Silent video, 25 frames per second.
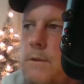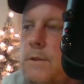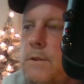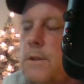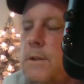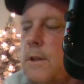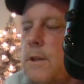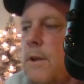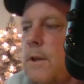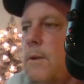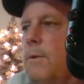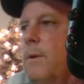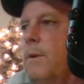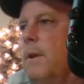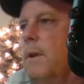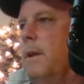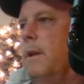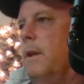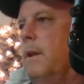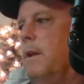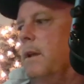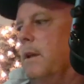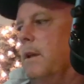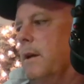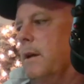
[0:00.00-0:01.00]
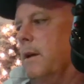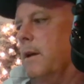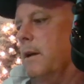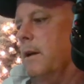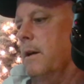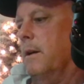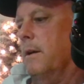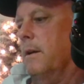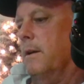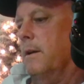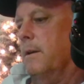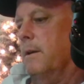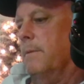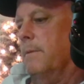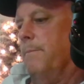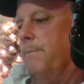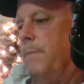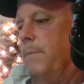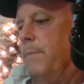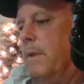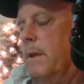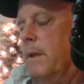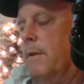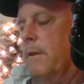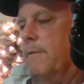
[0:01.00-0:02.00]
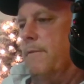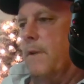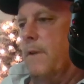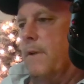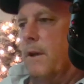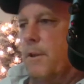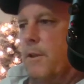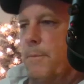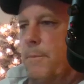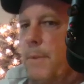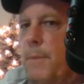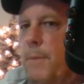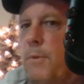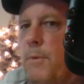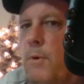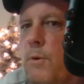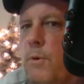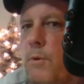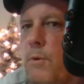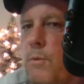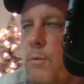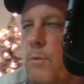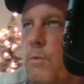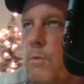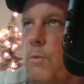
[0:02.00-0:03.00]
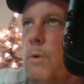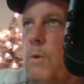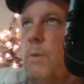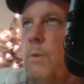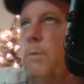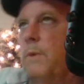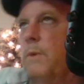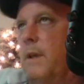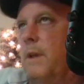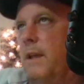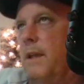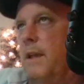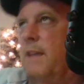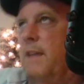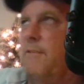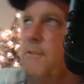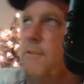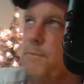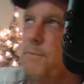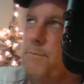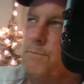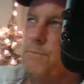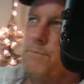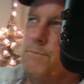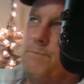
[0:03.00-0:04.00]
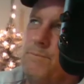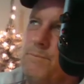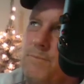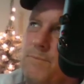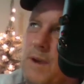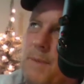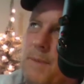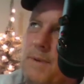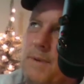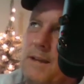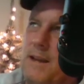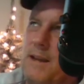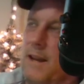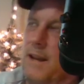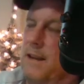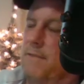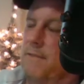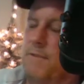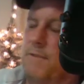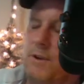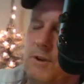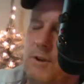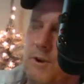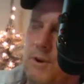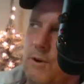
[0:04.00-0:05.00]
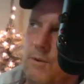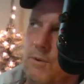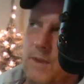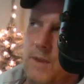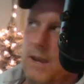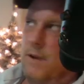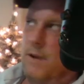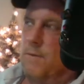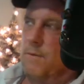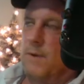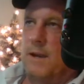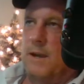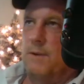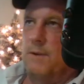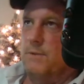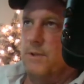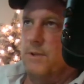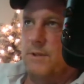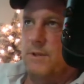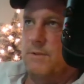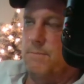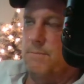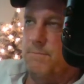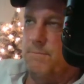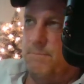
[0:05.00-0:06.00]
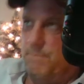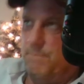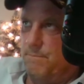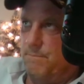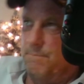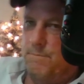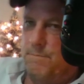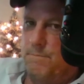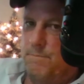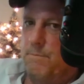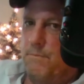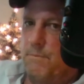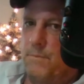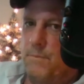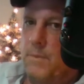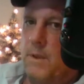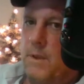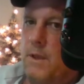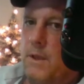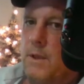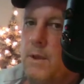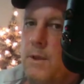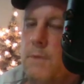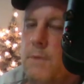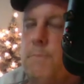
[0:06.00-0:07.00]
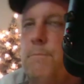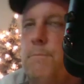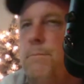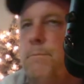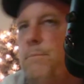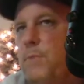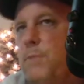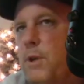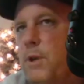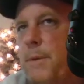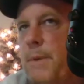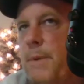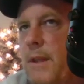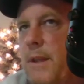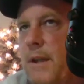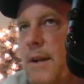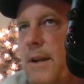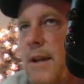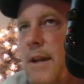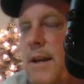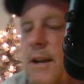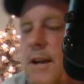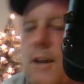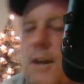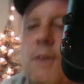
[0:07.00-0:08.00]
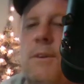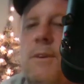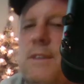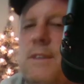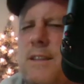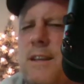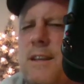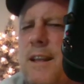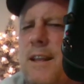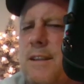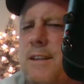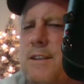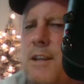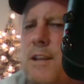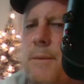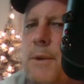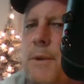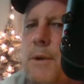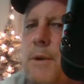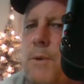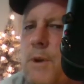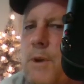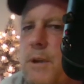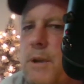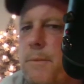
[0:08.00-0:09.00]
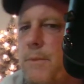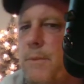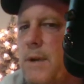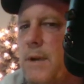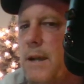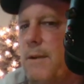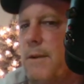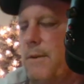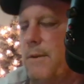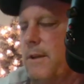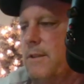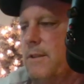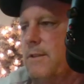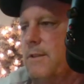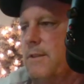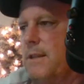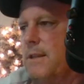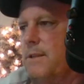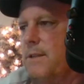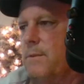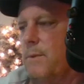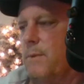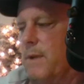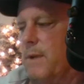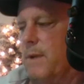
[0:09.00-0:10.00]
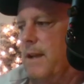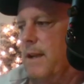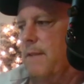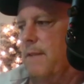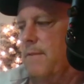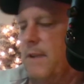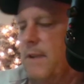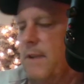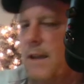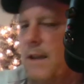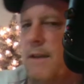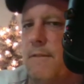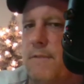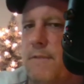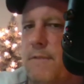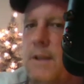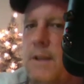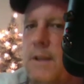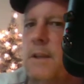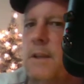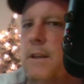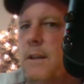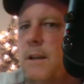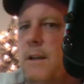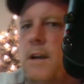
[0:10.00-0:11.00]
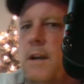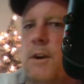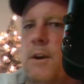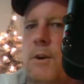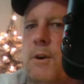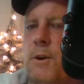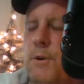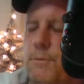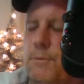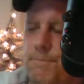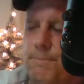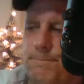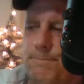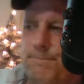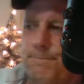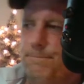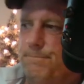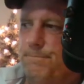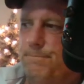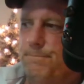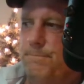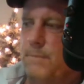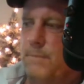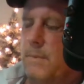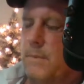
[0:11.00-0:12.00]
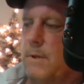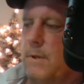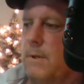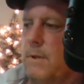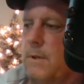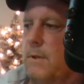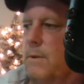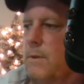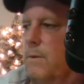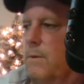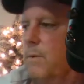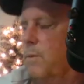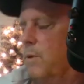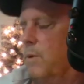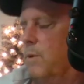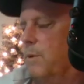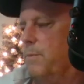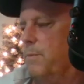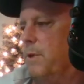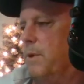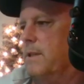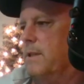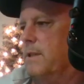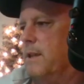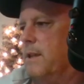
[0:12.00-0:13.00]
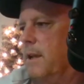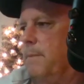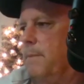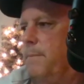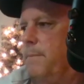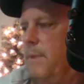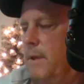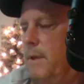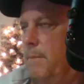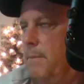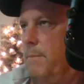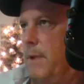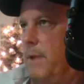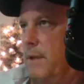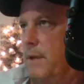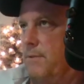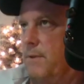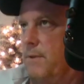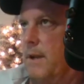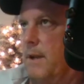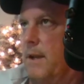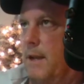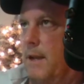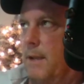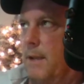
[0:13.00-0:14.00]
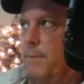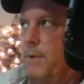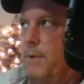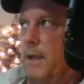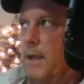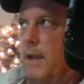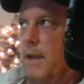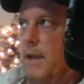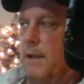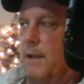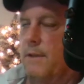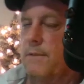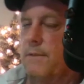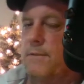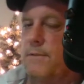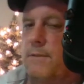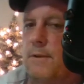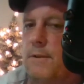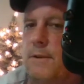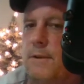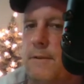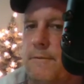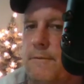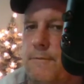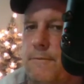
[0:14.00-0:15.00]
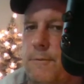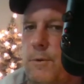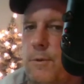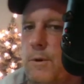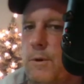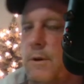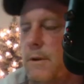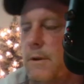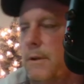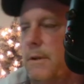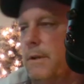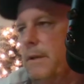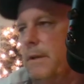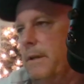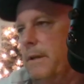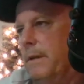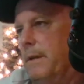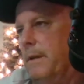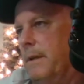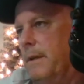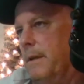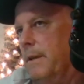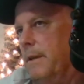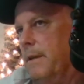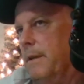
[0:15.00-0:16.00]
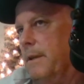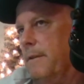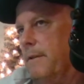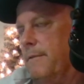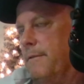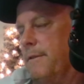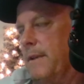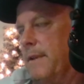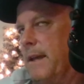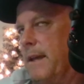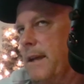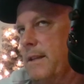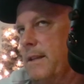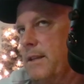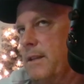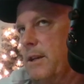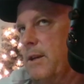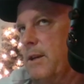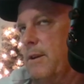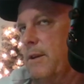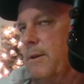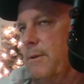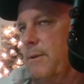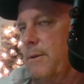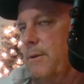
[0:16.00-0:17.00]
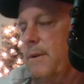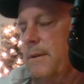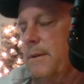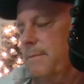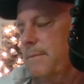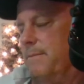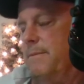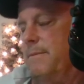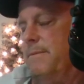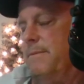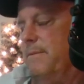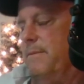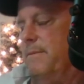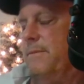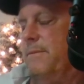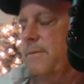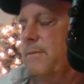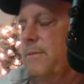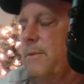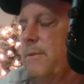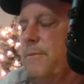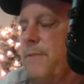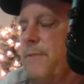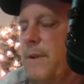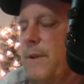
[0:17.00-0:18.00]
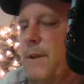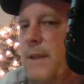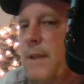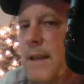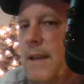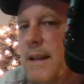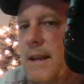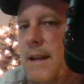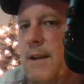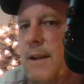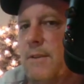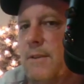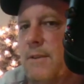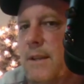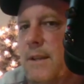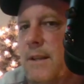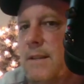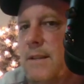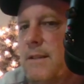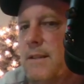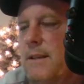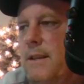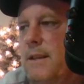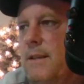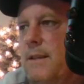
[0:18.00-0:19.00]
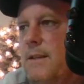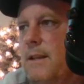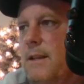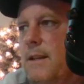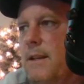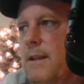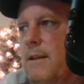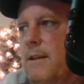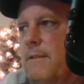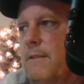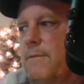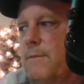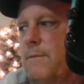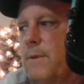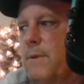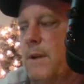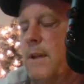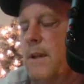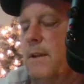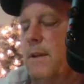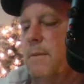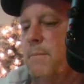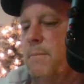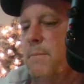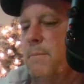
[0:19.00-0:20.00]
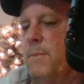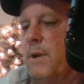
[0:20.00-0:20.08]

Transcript: So if other people will probably not even go that route, just put them in there. I don't know. It's going to be a work in progress, because we're going to have our own WordPress Patreon APIs for that. So we'll figure that out. That's easy enough, right?